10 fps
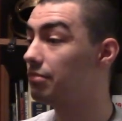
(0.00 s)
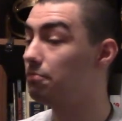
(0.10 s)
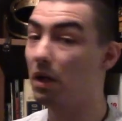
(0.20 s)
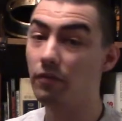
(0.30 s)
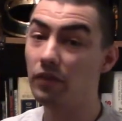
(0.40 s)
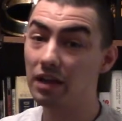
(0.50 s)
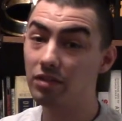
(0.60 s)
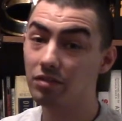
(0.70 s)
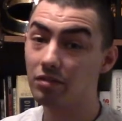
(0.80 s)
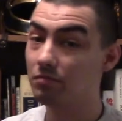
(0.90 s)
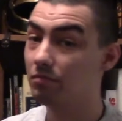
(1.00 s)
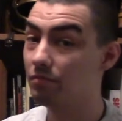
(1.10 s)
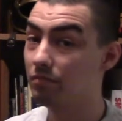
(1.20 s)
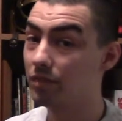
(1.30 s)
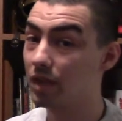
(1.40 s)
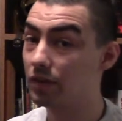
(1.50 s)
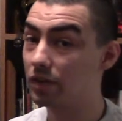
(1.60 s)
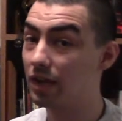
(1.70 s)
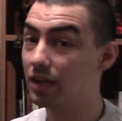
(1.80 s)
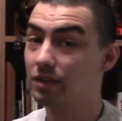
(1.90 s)
Belfast, give or
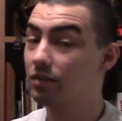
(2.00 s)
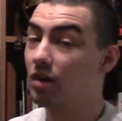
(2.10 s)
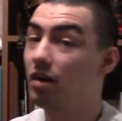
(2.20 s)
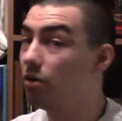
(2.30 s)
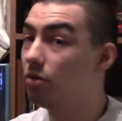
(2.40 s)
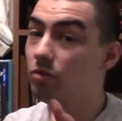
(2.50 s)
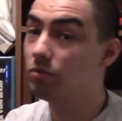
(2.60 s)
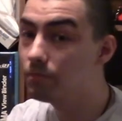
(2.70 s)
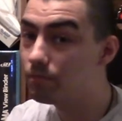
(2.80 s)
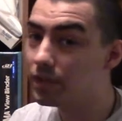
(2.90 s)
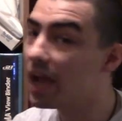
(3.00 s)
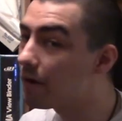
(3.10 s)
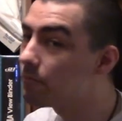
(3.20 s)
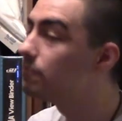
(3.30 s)
take. So, yeah.